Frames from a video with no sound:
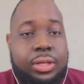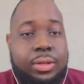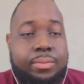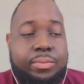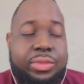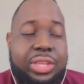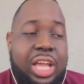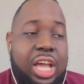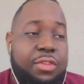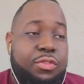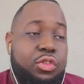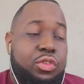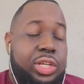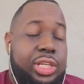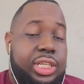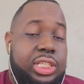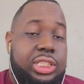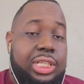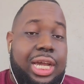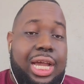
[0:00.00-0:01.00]
Now, if you need
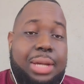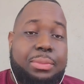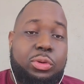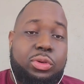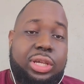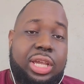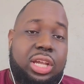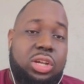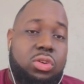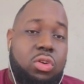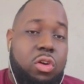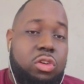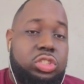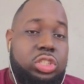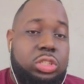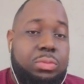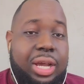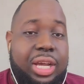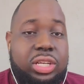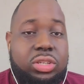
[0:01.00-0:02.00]
a job, okay, of course you
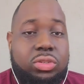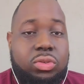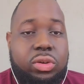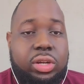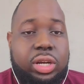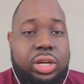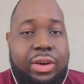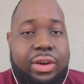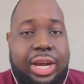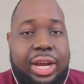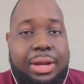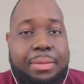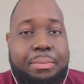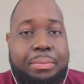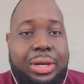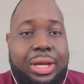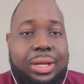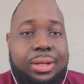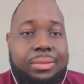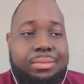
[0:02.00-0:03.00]
might do it, all right,
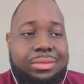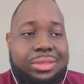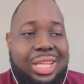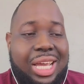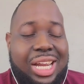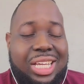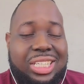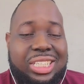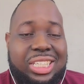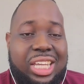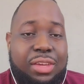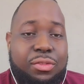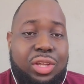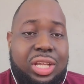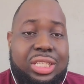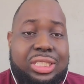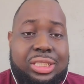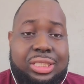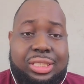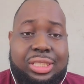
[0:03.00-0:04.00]
but that doesn't give you
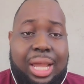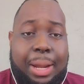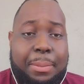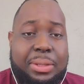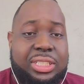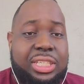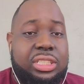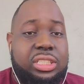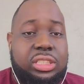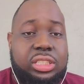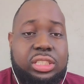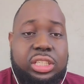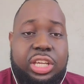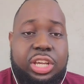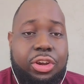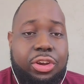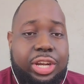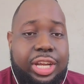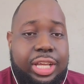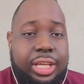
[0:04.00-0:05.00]
any type of sense of
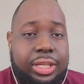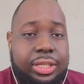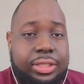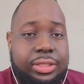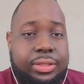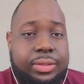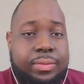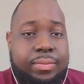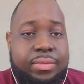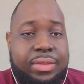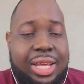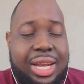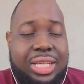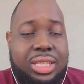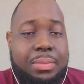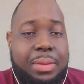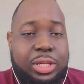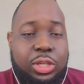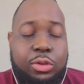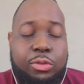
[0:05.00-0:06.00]
security. That doesn't
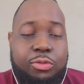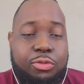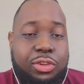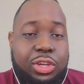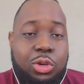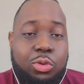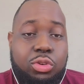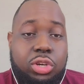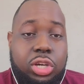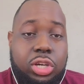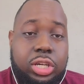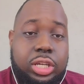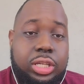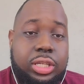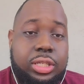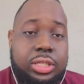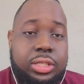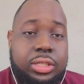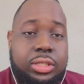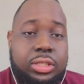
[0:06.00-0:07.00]
make you feel good.
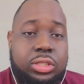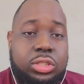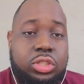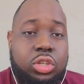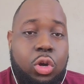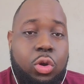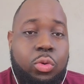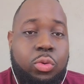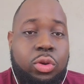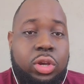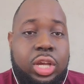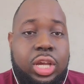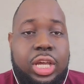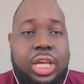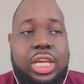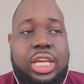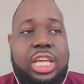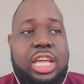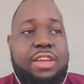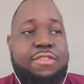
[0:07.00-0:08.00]
So,
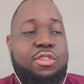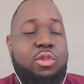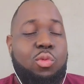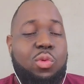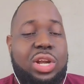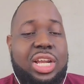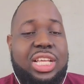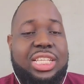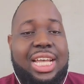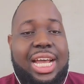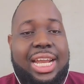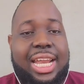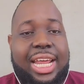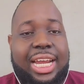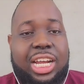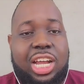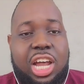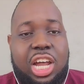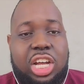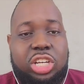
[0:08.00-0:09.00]
if you want to sign
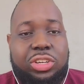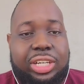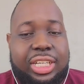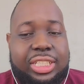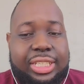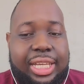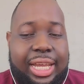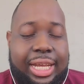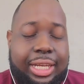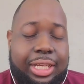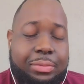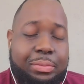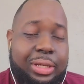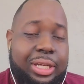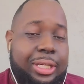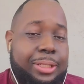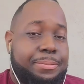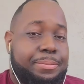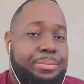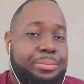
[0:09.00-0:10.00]
that contract and say, hey, look,
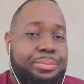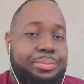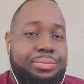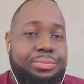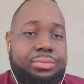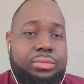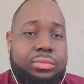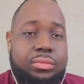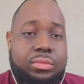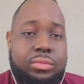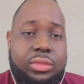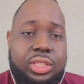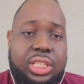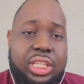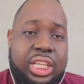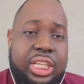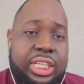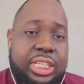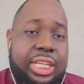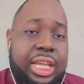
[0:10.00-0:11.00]
man,
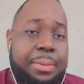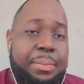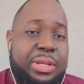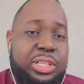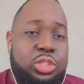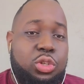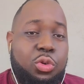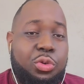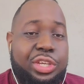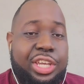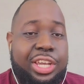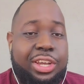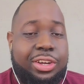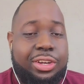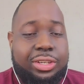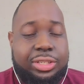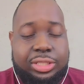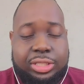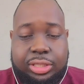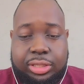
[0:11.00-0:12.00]
give me two
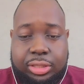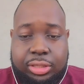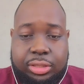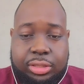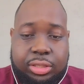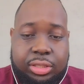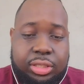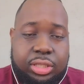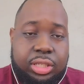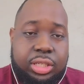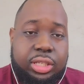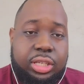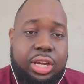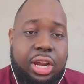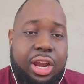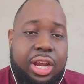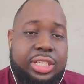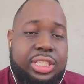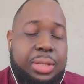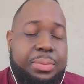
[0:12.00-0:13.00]
years,
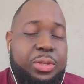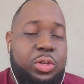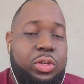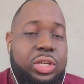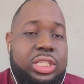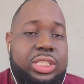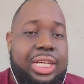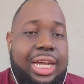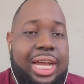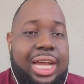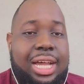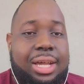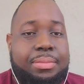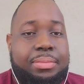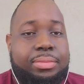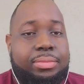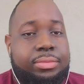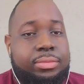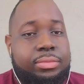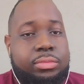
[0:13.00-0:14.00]
guarantee me on a
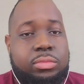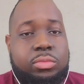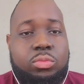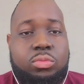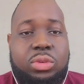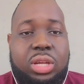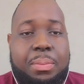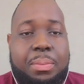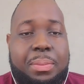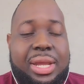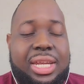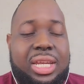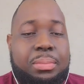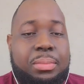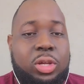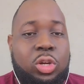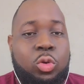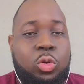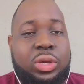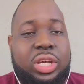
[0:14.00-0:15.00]
job, we can meet in the
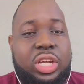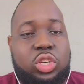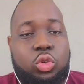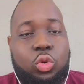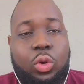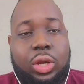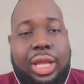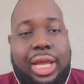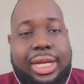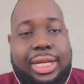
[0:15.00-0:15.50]
middle, we can do it like